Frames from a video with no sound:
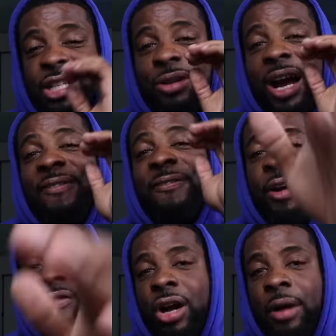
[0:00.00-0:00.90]
drive
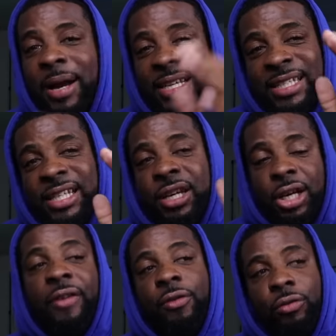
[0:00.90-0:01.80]
further up, I see
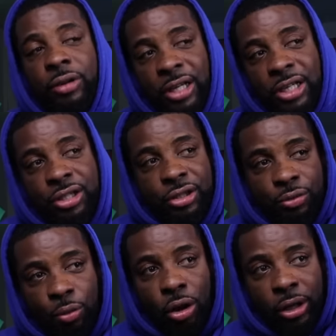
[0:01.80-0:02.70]
another one, and he's just
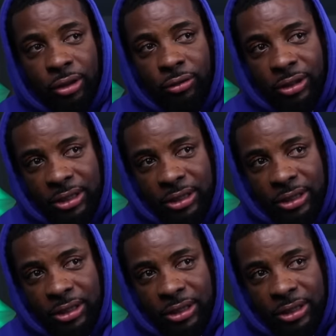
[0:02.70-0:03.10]
walking on the